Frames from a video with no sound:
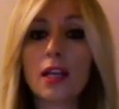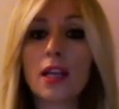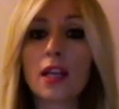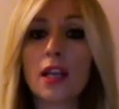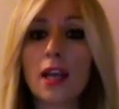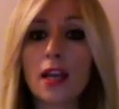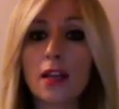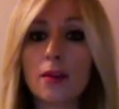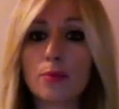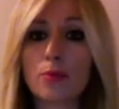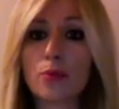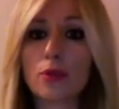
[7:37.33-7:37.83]

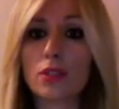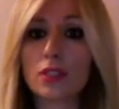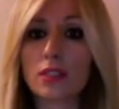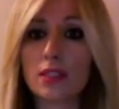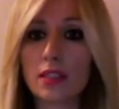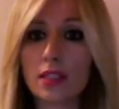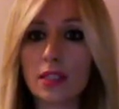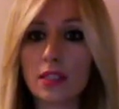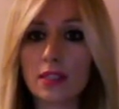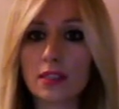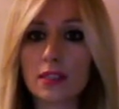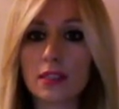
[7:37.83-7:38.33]
can
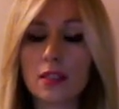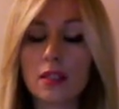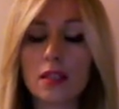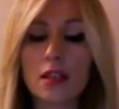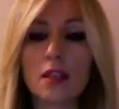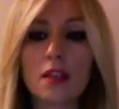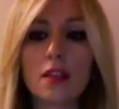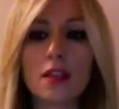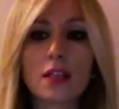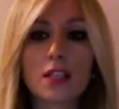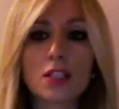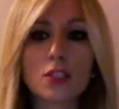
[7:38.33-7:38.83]
predict
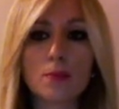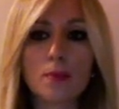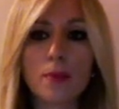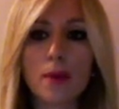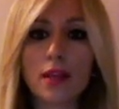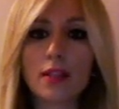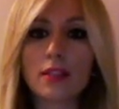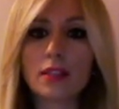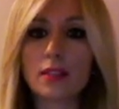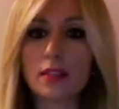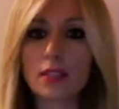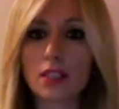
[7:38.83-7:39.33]
the
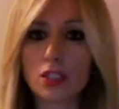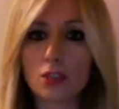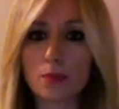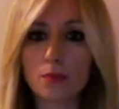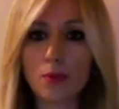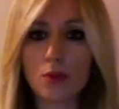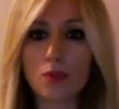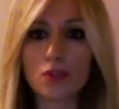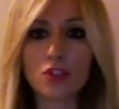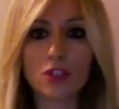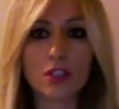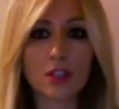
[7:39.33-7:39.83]
expected
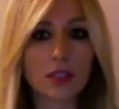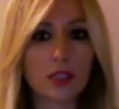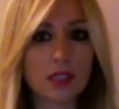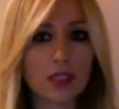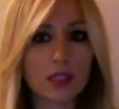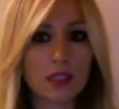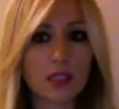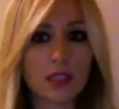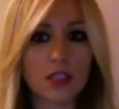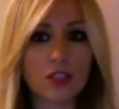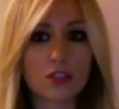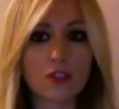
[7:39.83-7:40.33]
response and
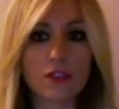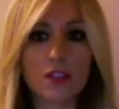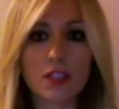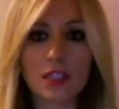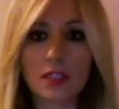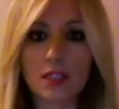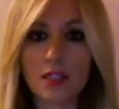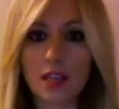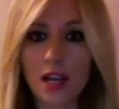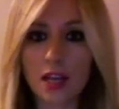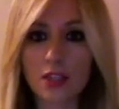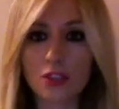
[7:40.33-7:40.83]
distress of the
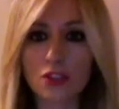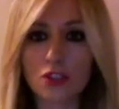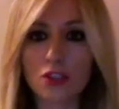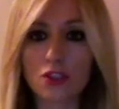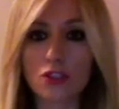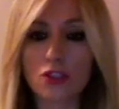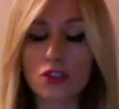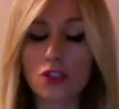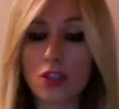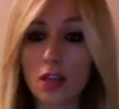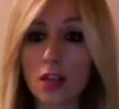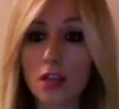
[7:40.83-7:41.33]

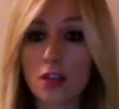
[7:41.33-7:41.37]
structures